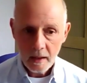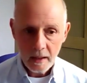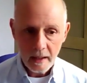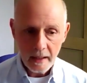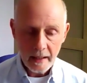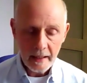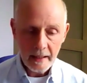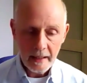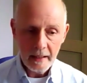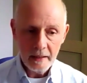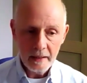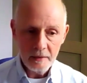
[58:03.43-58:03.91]

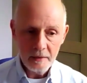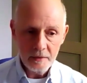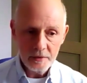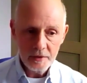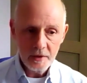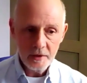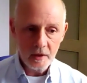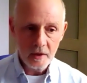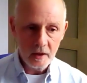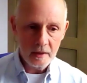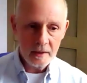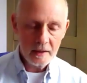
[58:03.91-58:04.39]
And,
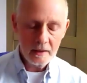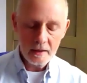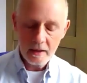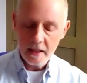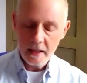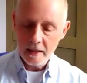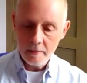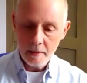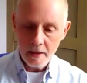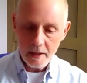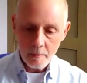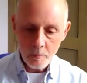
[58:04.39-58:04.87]
you know,
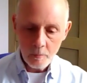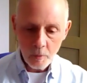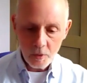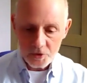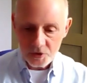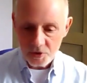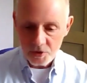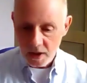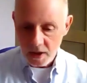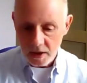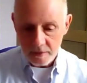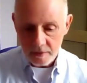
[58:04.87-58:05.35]
it
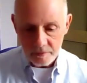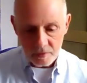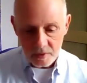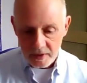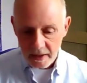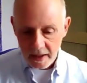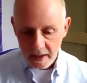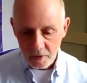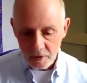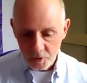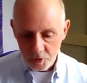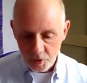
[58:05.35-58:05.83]
wasn't even
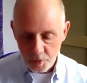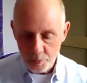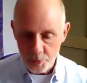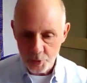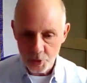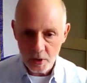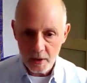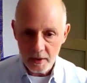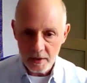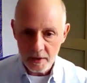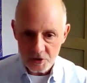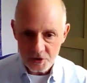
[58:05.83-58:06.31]
down to
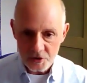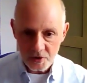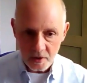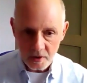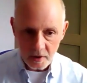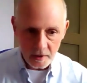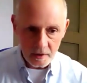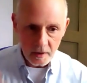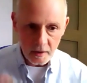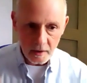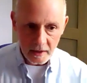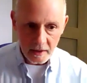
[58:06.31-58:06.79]
price. You know,
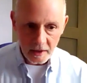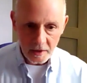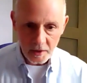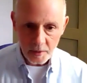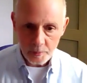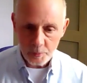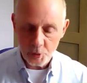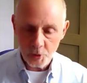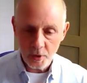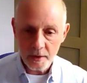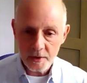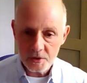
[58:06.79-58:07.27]
you can get the
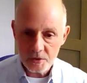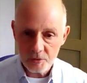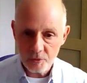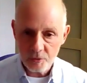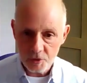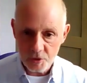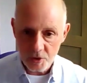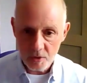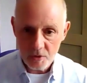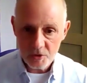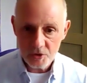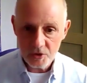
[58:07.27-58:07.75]
price
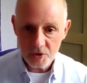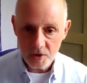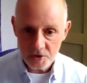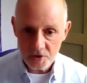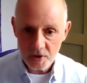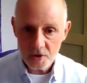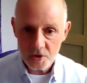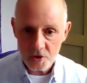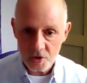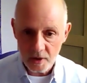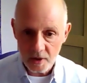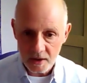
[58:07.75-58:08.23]
reduced to
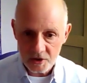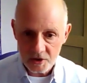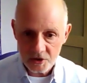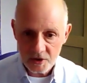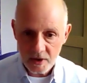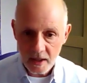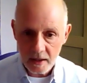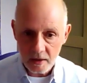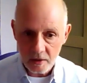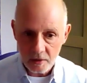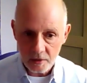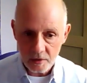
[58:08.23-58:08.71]
such an
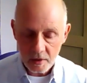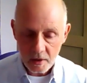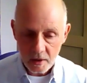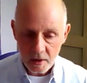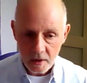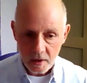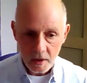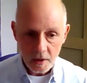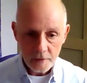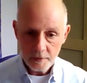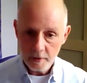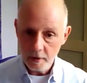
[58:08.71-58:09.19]
extent
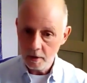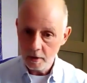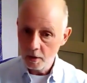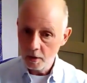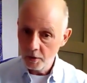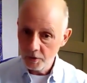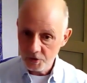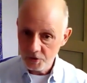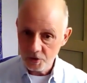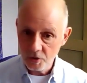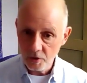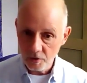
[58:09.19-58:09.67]
that it
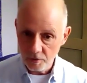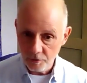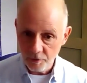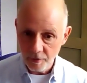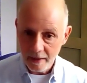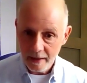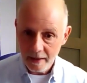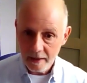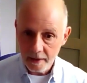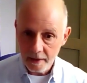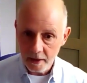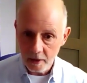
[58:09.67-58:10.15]
looks good
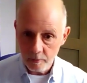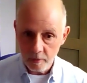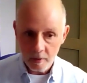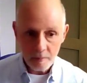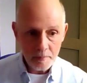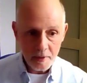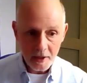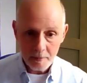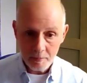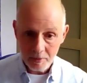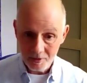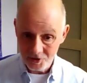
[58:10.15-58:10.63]
value, but
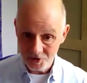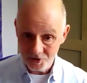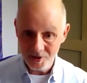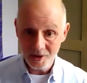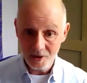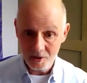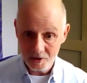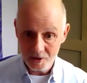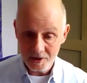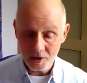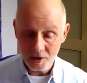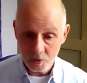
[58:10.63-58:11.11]
people
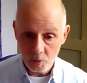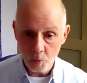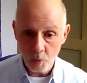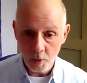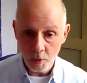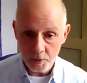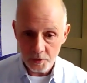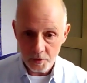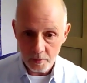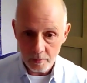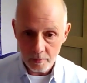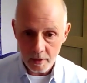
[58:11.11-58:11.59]
still didn't
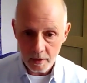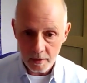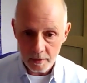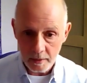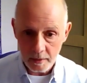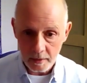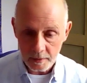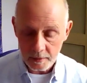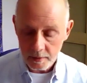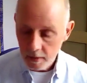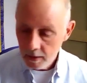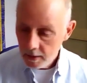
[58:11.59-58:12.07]
want to buy
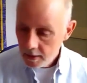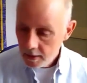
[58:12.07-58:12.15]
it.